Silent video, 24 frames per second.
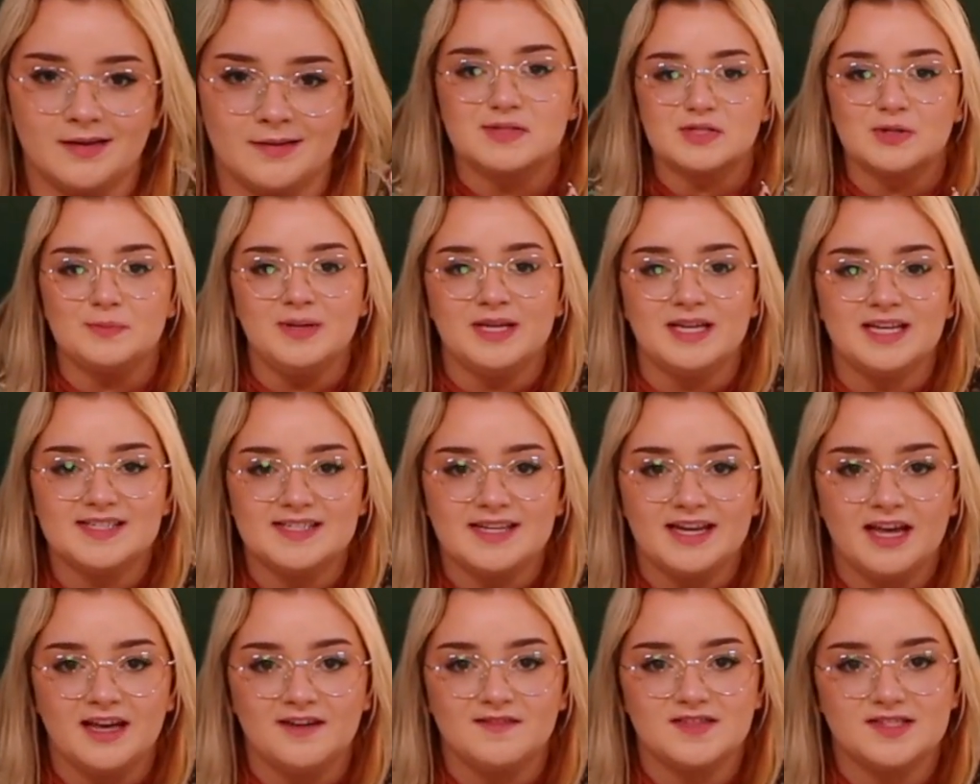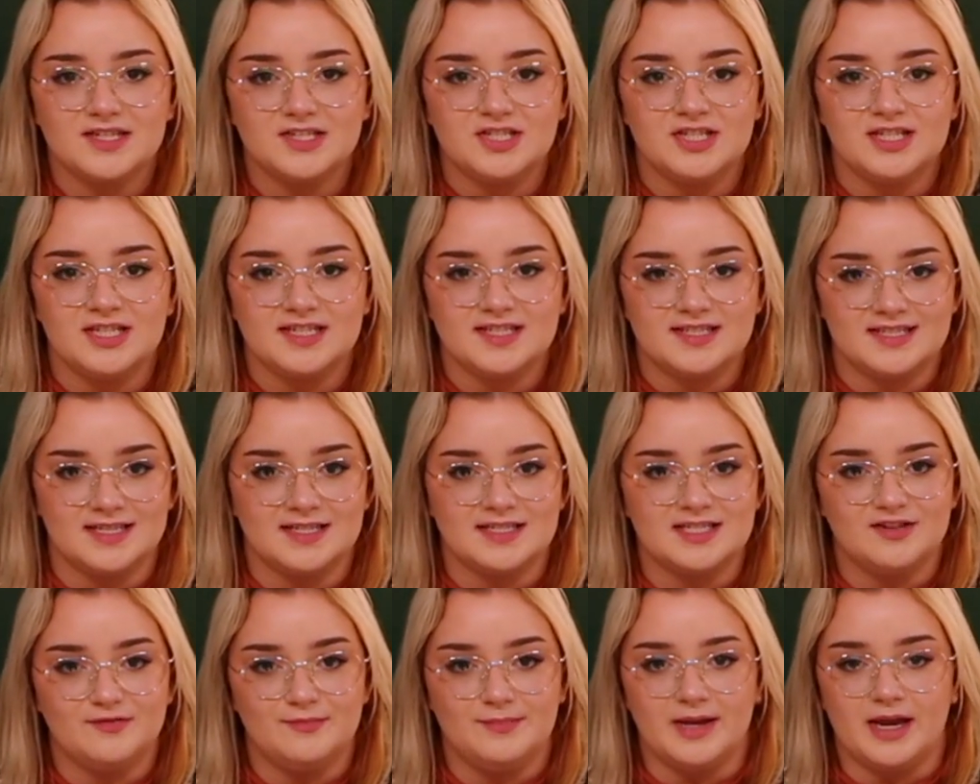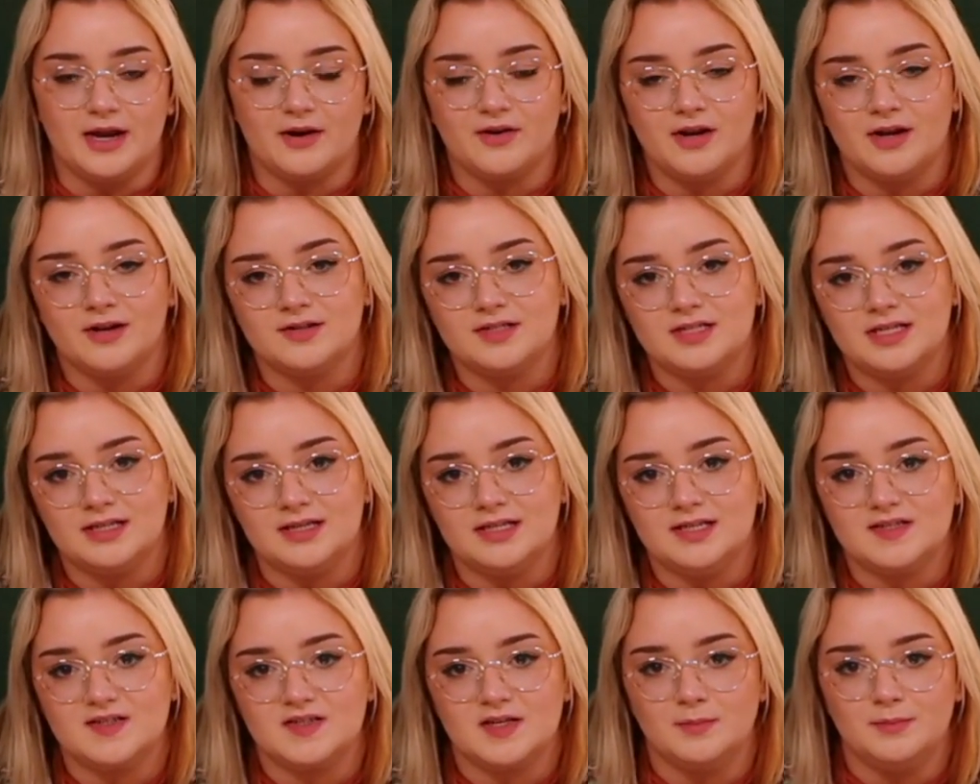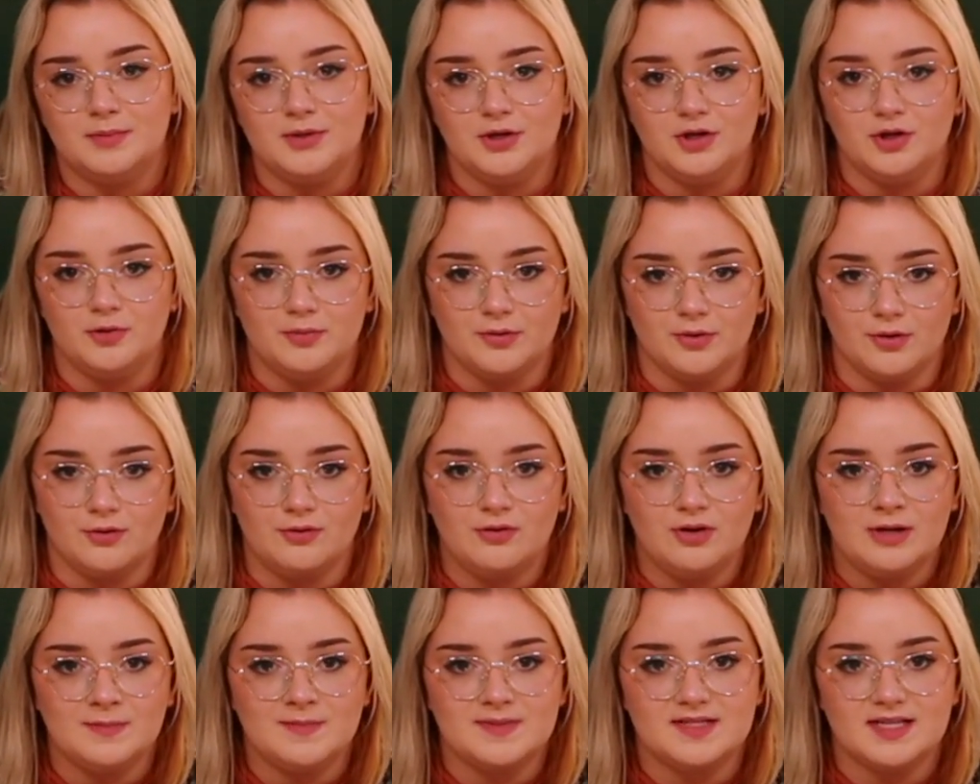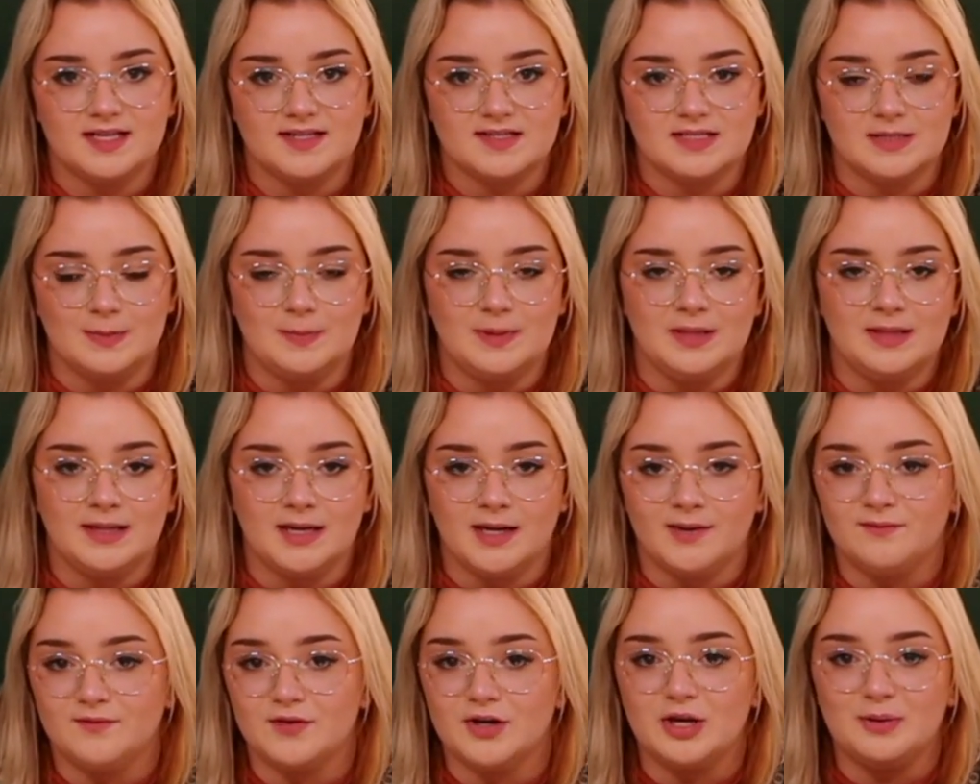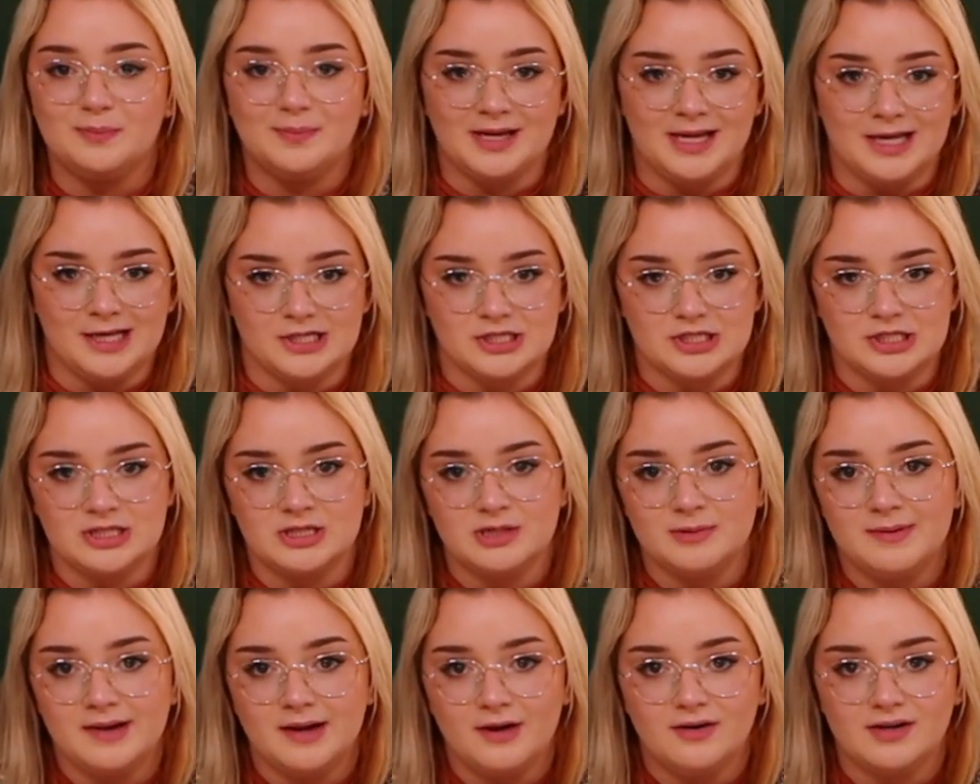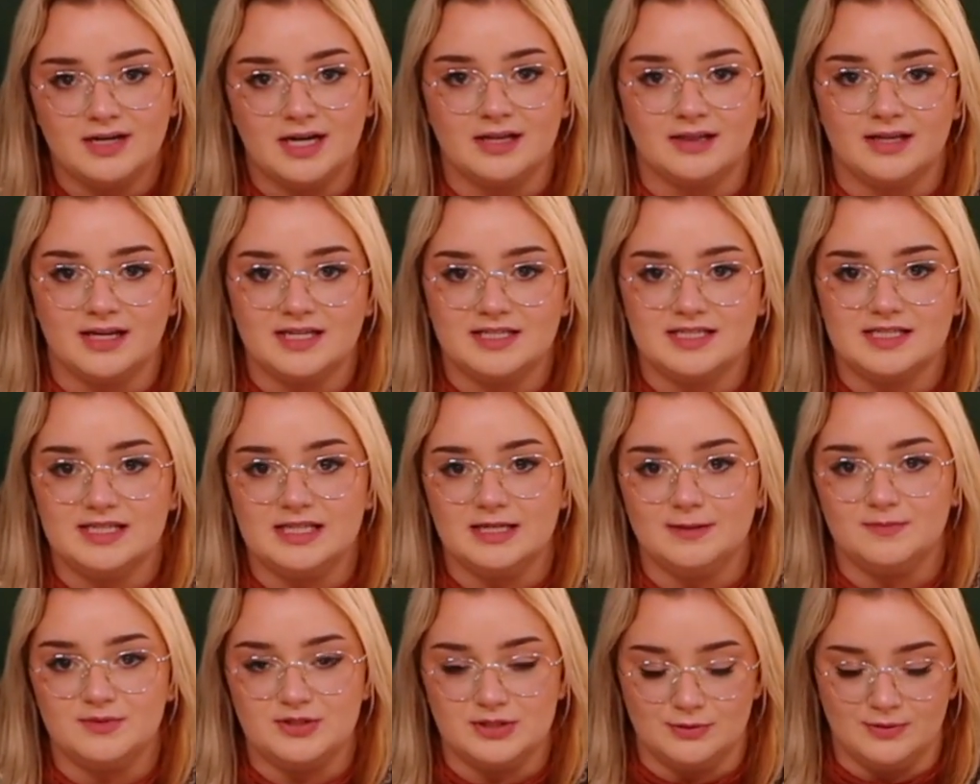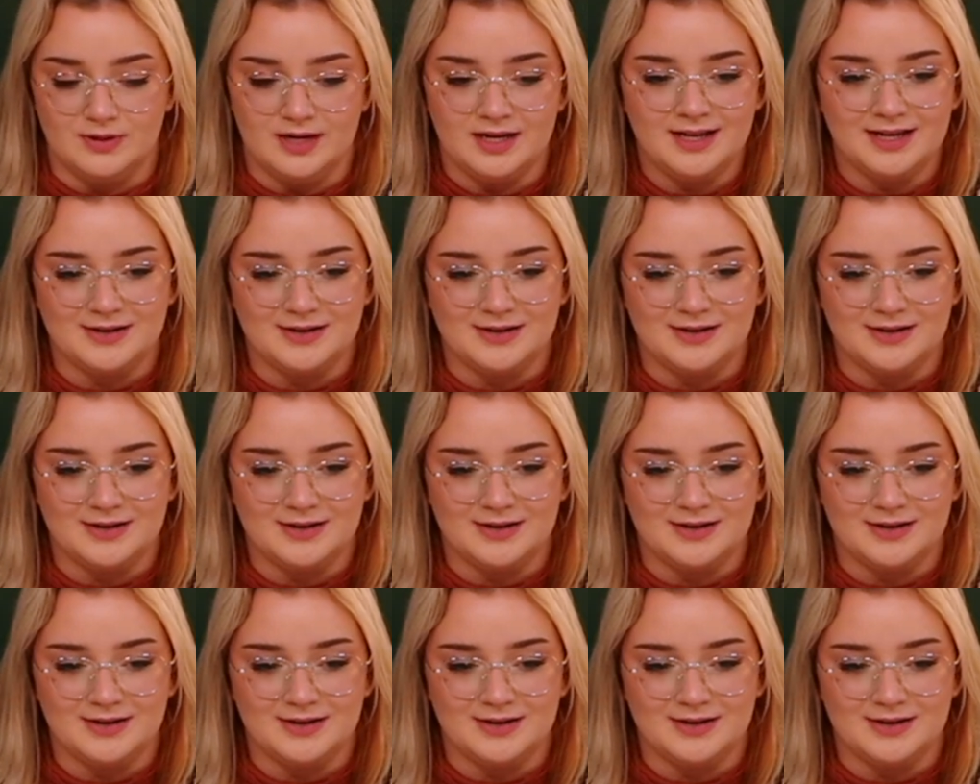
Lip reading: So because I have such an extensive background in these computer programs, that's something that I'm very passionate about and I like to keep doing.